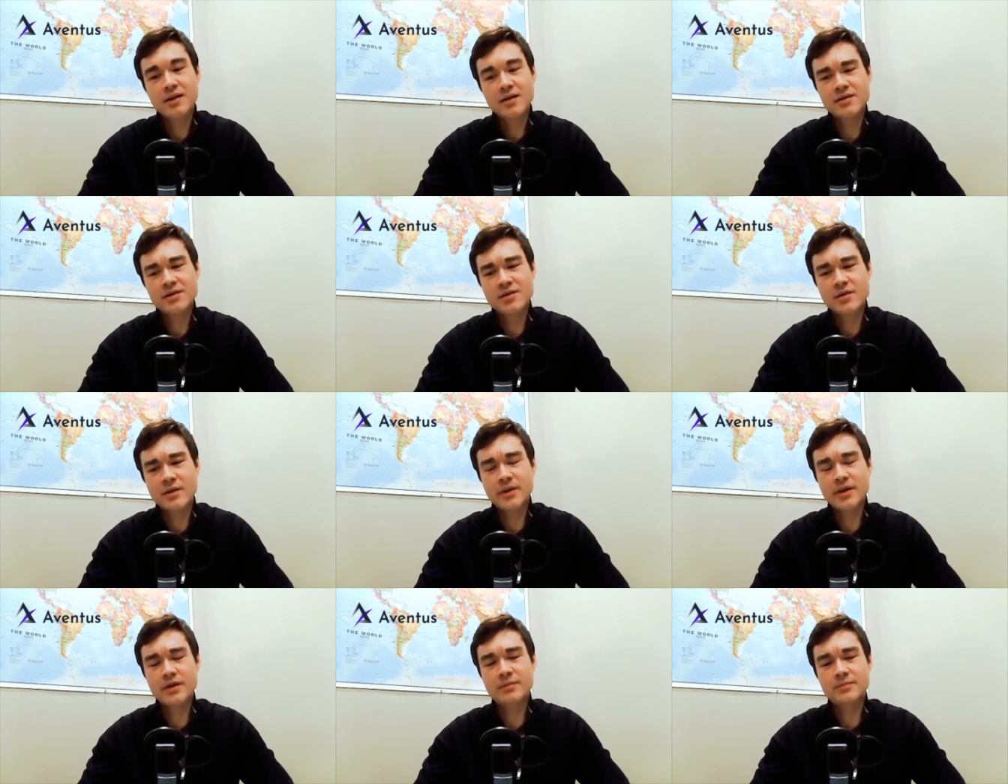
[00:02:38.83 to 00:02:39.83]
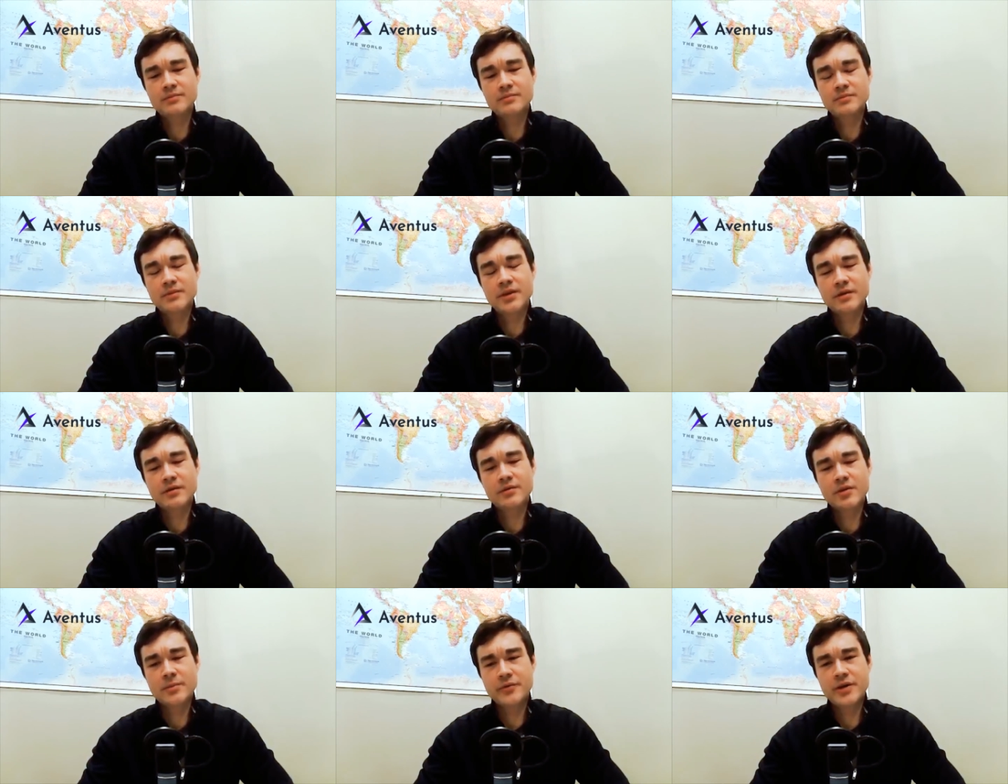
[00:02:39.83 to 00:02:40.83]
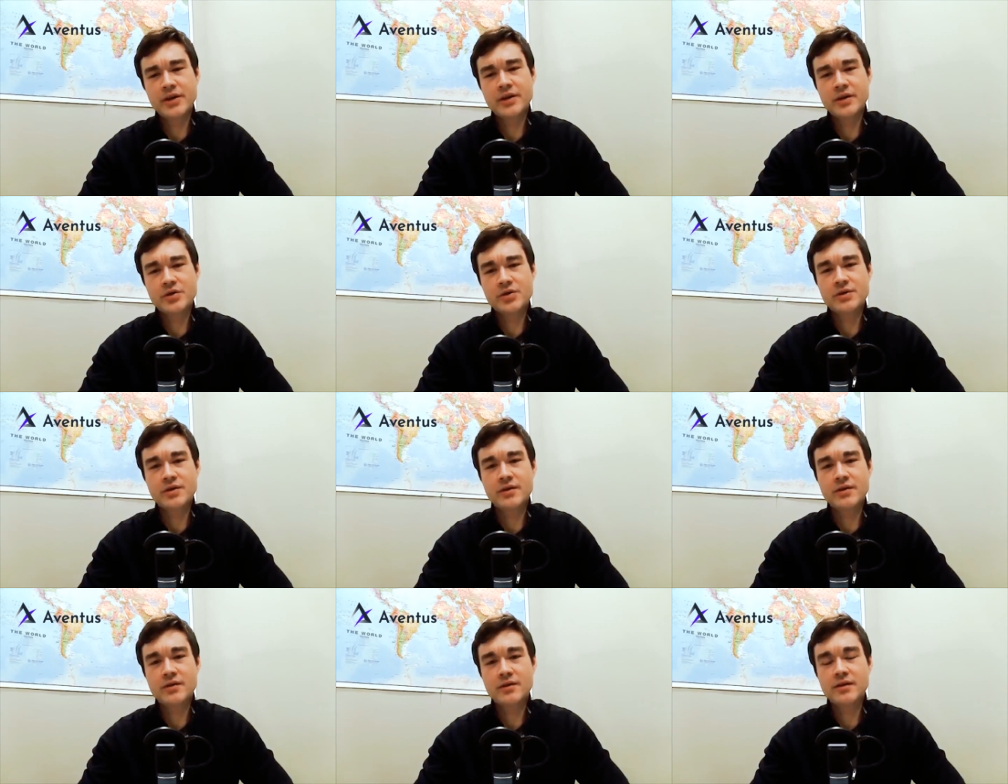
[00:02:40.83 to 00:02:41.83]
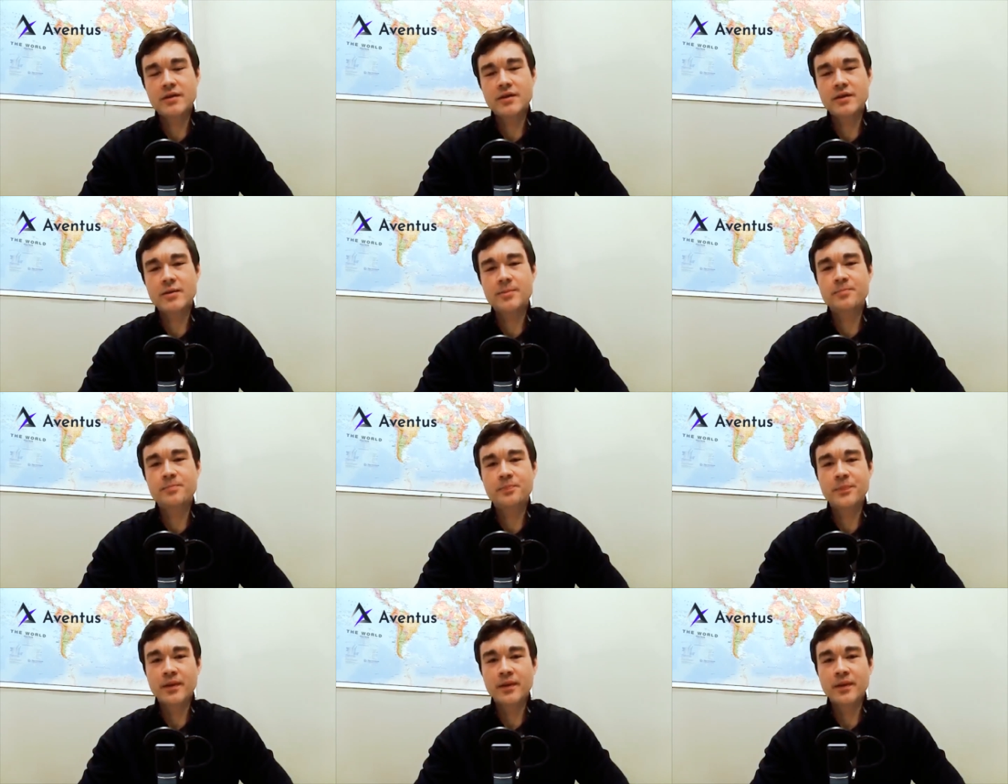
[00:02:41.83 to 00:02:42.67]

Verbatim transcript: this got me, you know, got me really interested. Um,